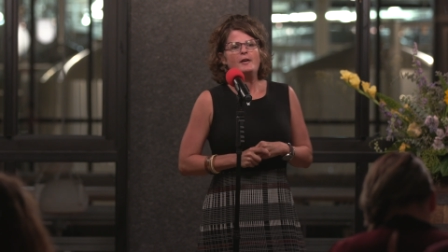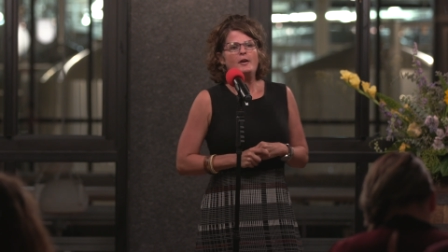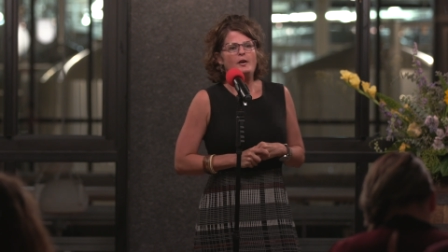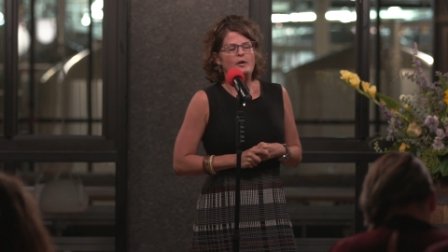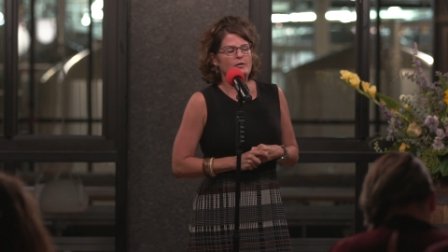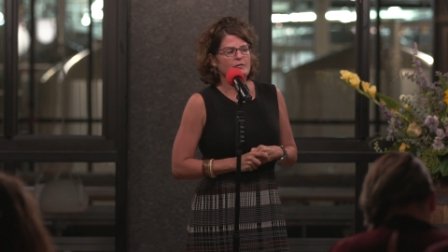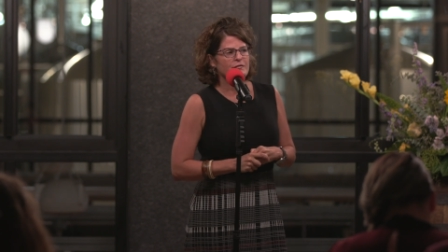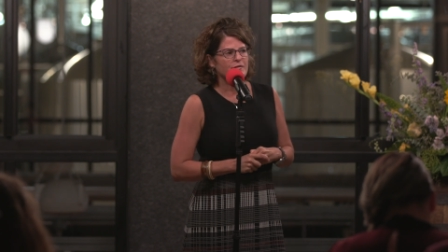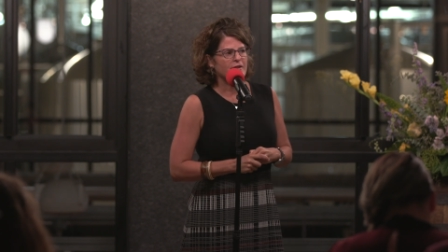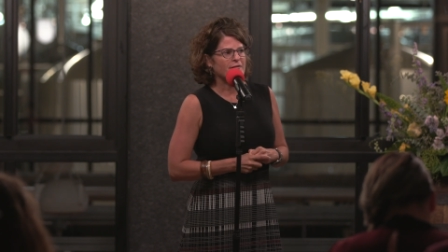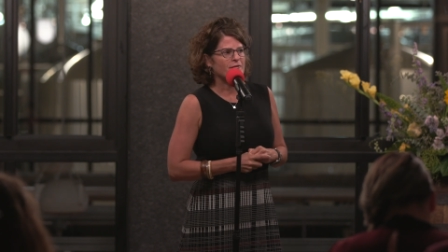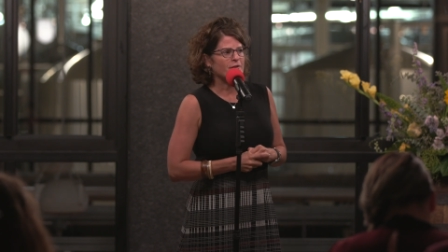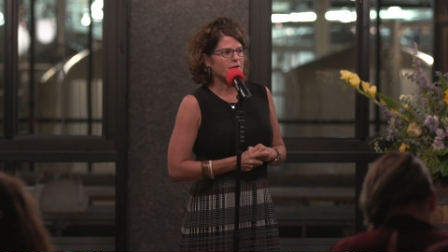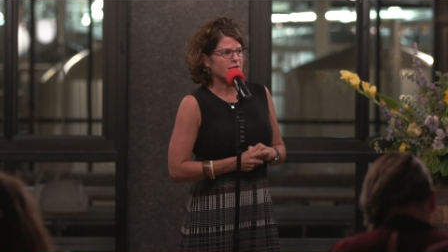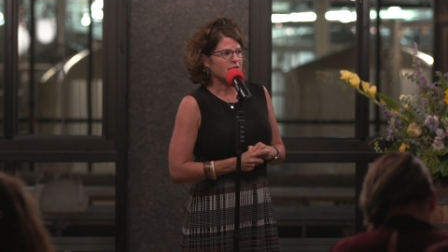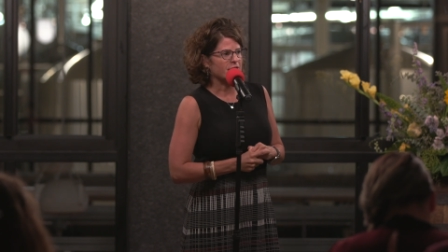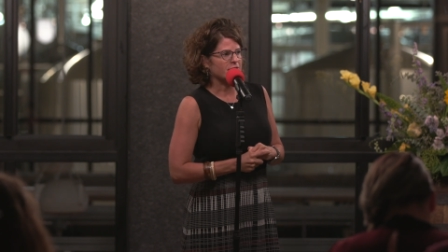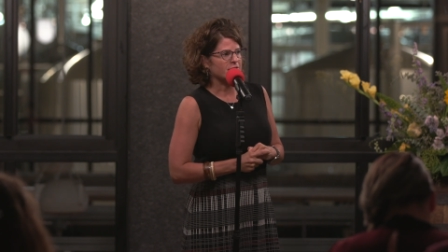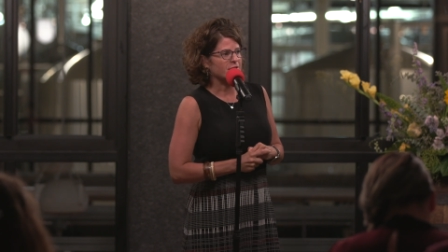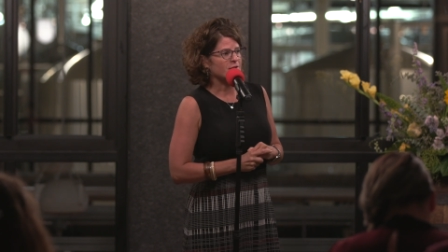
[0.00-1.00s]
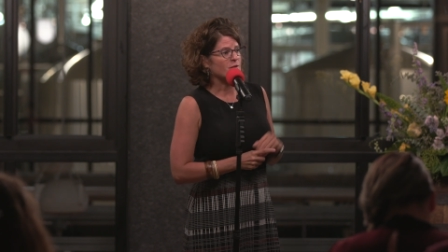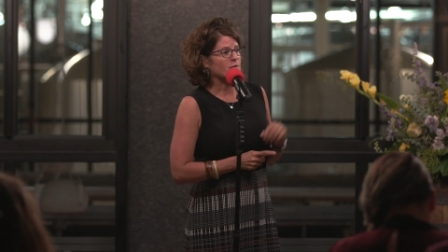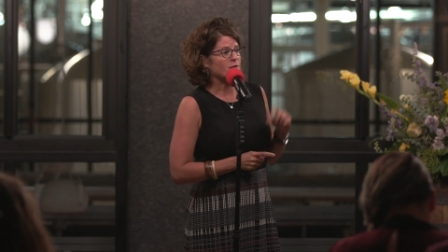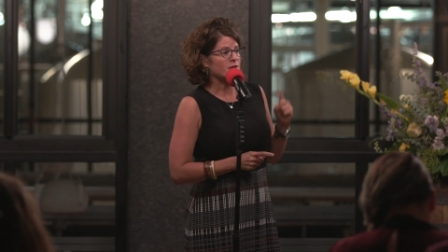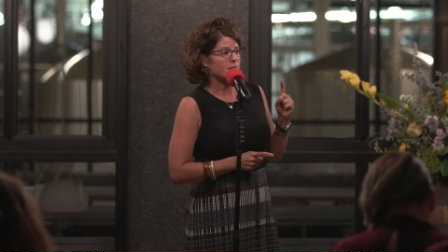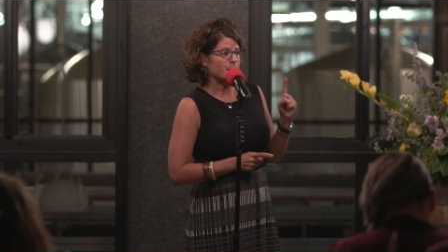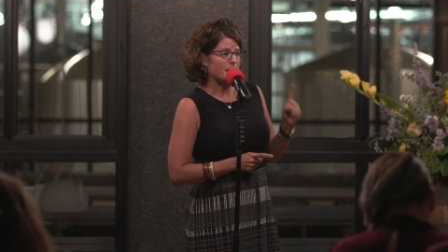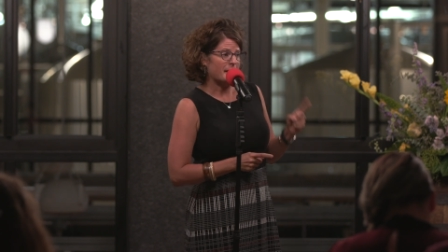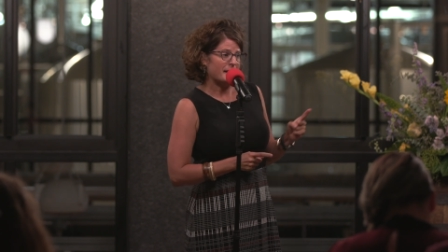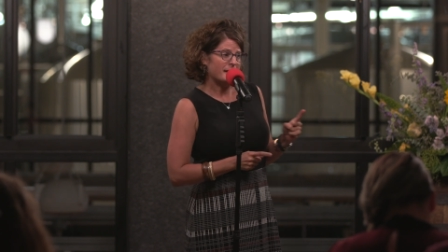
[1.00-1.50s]
Her favorite thing to do
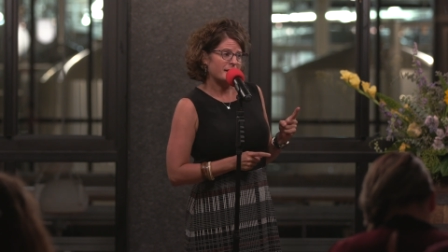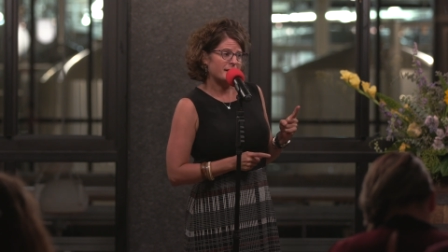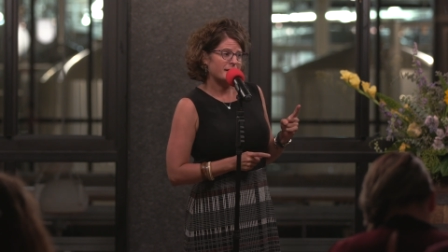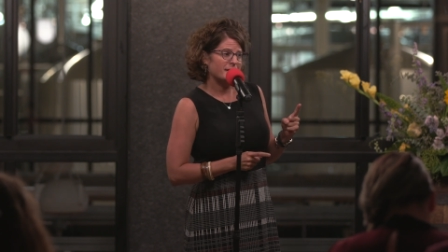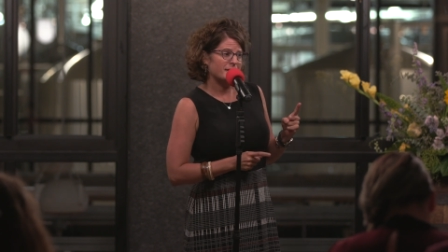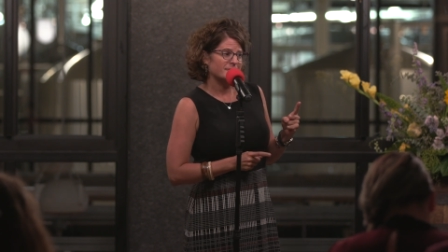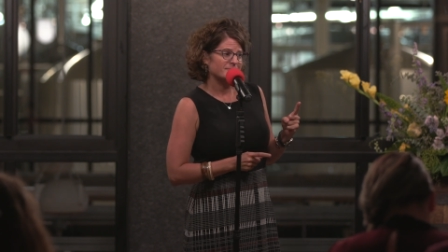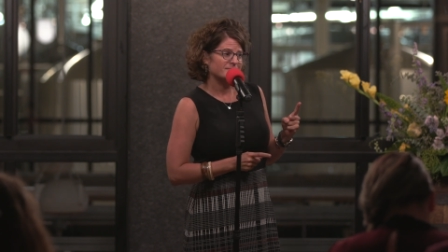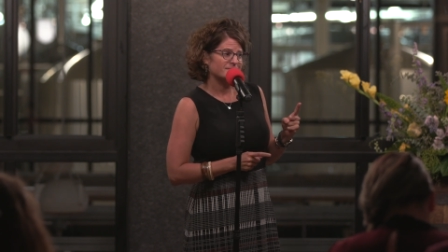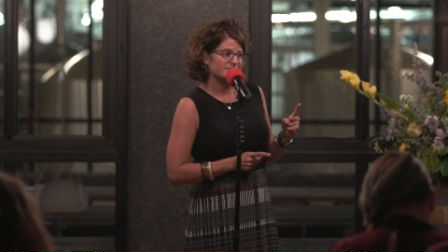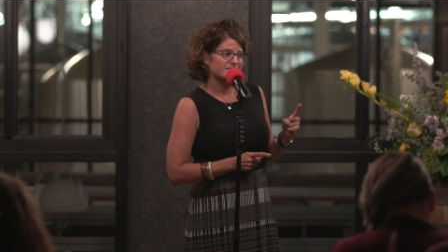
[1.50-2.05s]
is bake,